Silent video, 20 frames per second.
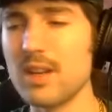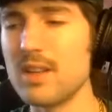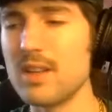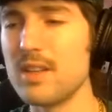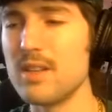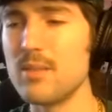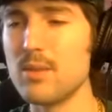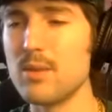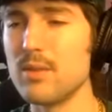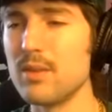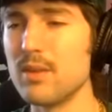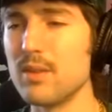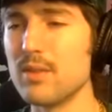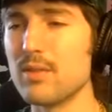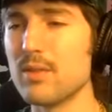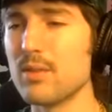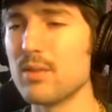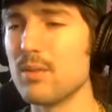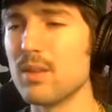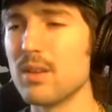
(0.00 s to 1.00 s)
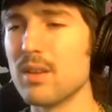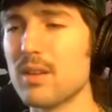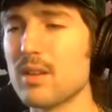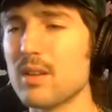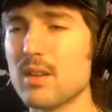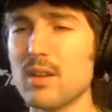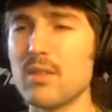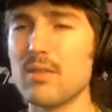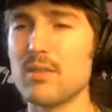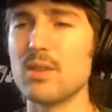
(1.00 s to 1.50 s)
indie movie from like
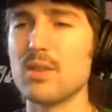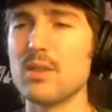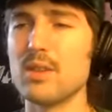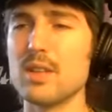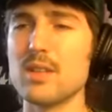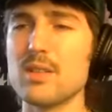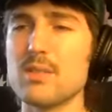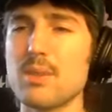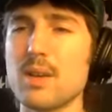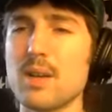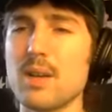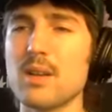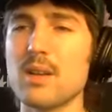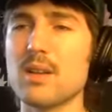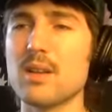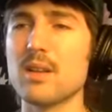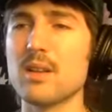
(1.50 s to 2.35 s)
a few years back.